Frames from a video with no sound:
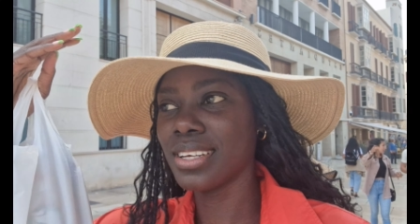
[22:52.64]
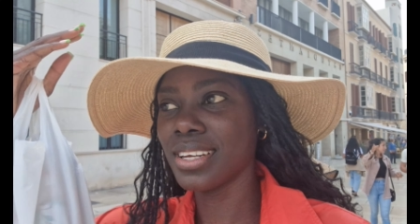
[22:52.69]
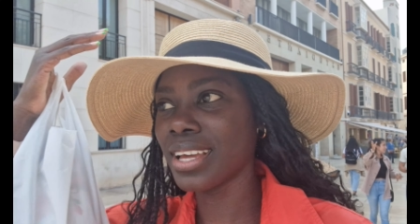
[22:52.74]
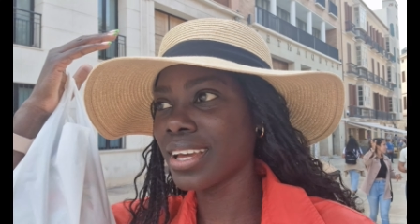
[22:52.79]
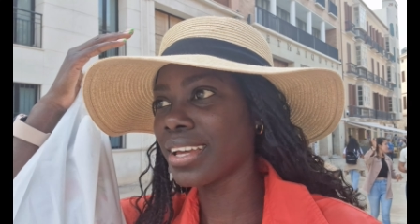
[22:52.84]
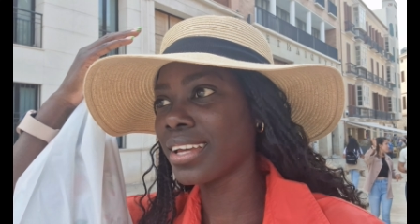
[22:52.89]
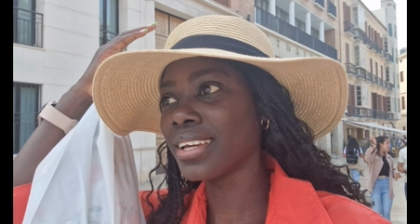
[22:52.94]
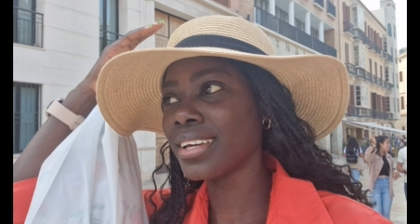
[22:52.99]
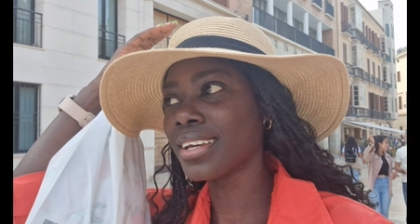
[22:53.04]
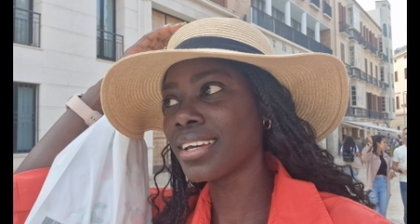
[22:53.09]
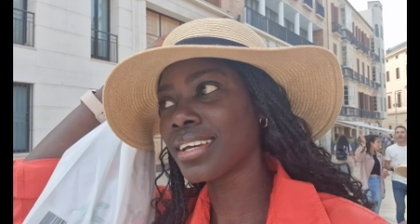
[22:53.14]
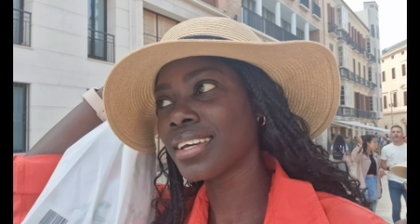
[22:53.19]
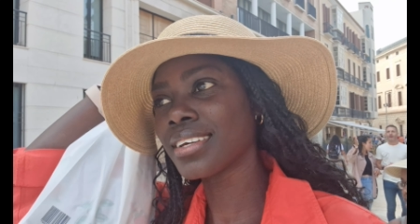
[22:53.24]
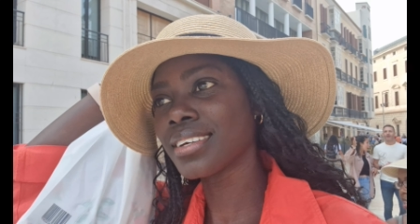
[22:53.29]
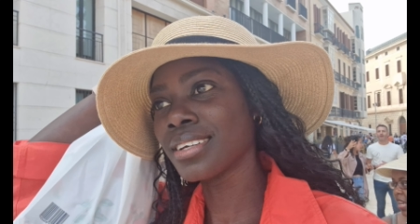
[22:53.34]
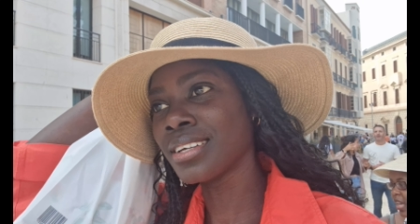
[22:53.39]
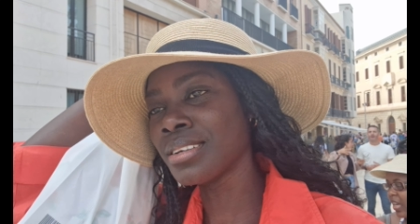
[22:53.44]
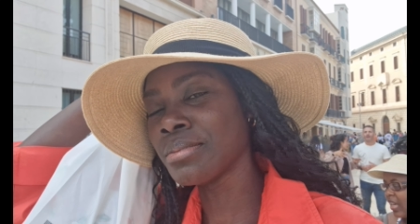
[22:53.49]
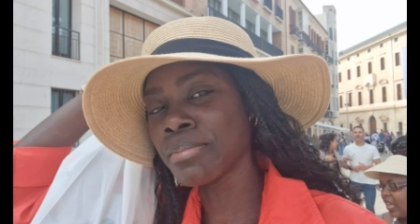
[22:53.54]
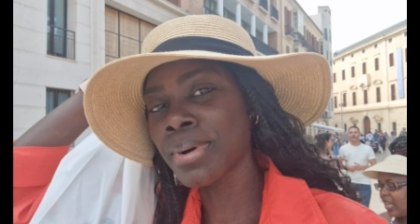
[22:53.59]
like
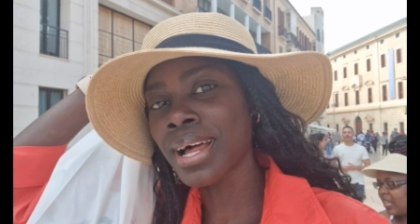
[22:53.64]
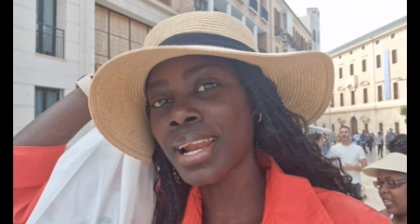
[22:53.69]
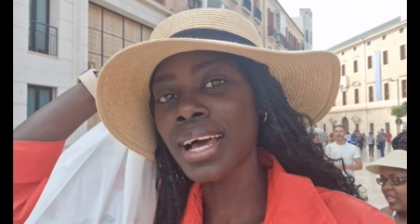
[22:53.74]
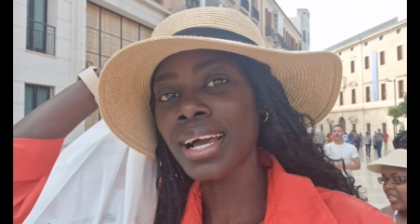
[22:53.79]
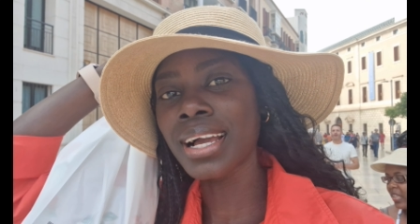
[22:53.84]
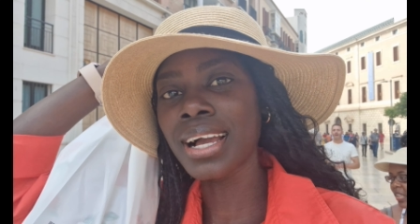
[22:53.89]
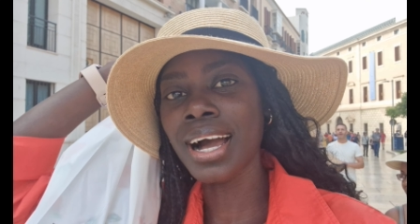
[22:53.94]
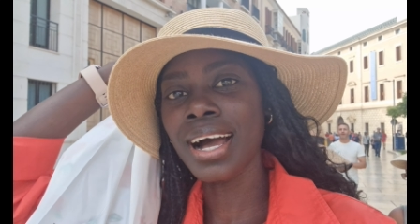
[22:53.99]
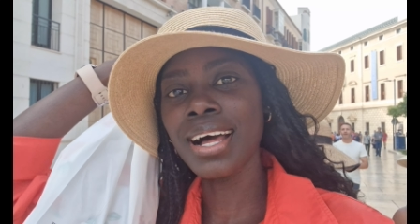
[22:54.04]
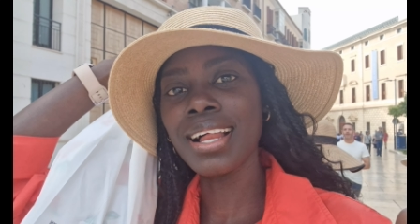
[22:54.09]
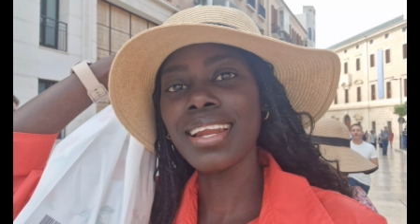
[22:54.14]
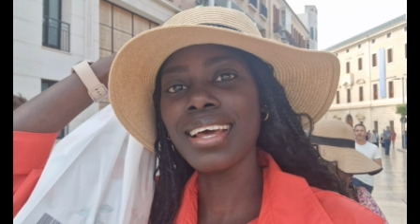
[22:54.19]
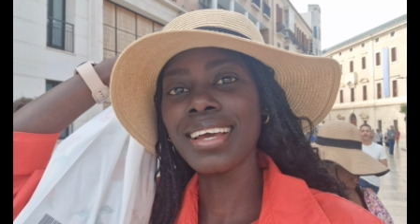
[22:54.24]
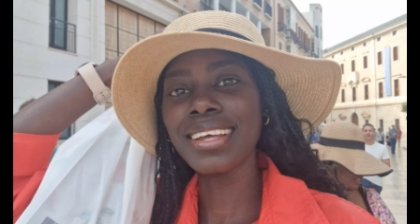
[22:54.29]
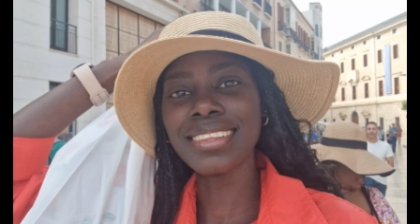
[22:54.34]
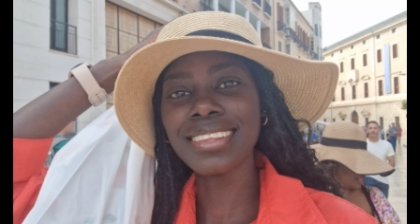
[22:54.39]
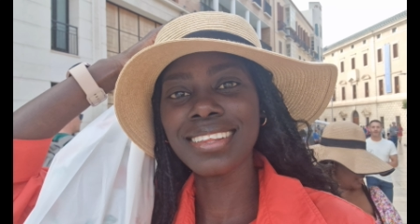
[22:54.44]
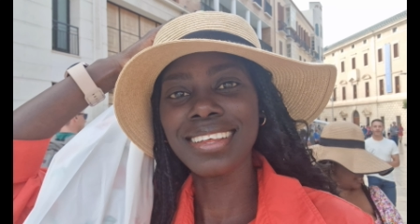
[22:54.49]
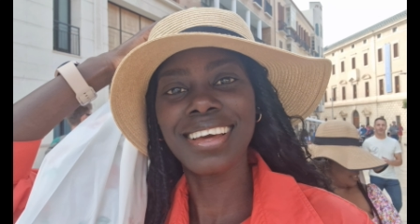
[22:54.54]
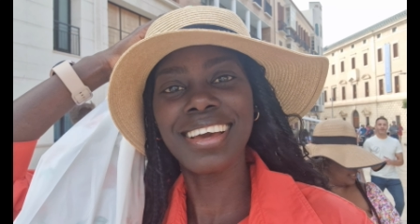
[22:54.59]
in malaga
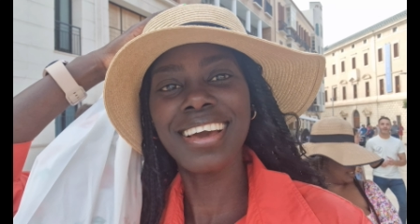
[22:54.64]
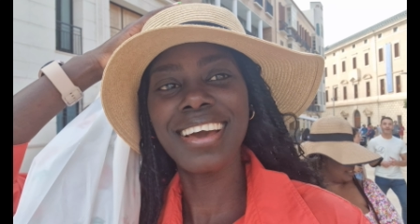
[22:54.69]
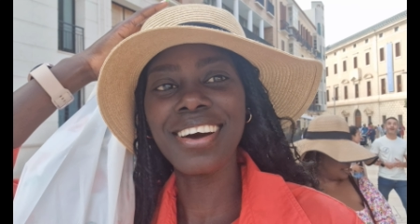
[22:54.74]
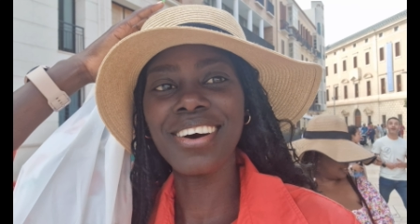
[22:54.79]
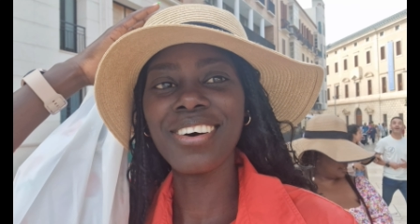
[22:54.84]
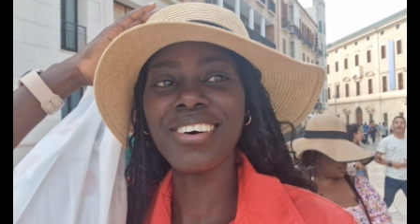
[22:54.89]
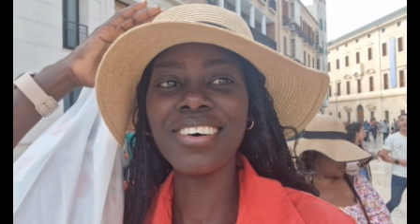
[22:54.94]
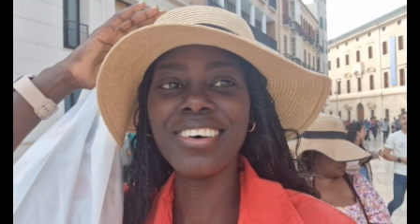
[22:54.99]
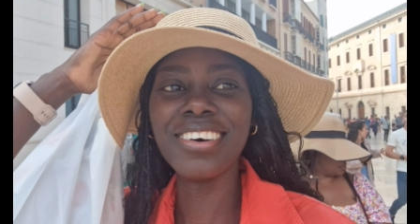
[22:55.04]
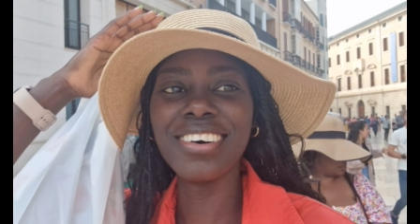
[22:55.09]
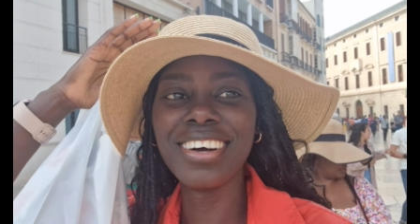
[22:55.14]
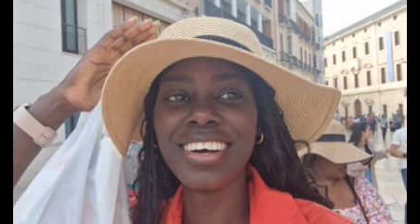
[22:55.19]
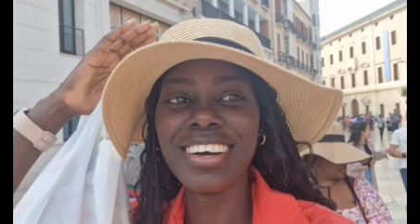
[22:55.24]
like the hell.